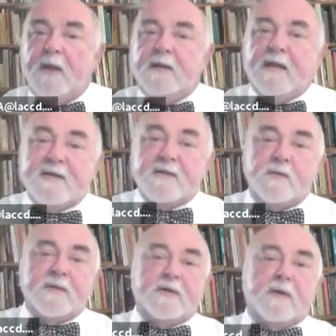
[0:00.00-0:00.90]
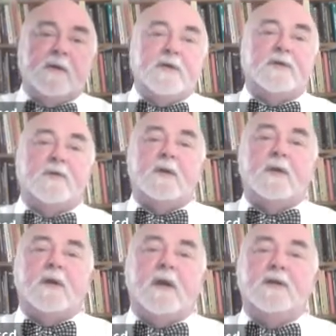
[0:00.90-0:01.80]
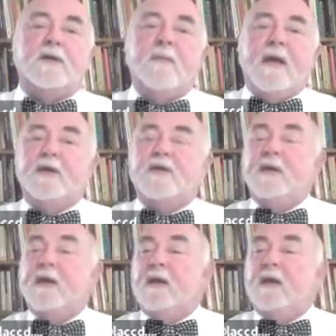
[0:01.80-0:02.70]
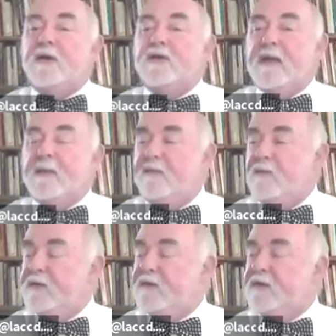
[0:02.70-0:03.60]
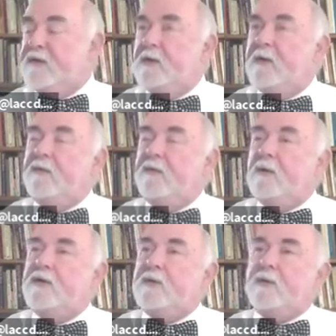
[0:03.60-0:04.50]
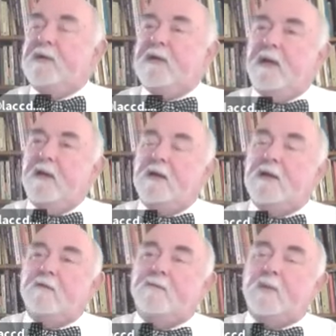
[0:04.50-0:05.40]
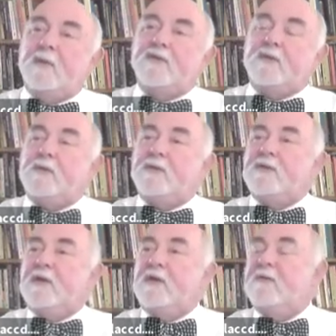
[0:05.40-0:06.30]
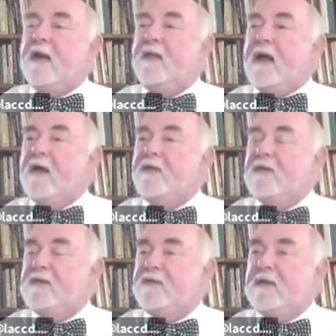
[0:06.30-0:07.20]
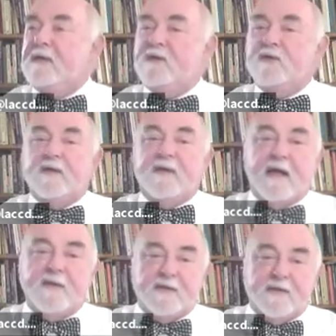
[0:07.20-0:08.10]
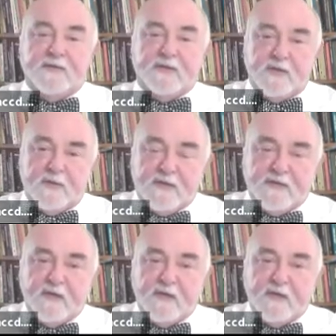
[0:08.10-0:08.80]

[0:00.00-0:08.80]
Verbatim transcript: Test scores are a shortcut to managing a large labor force. So if you're a superintendent of public schools and you've got thousands of teachers and thousands of students,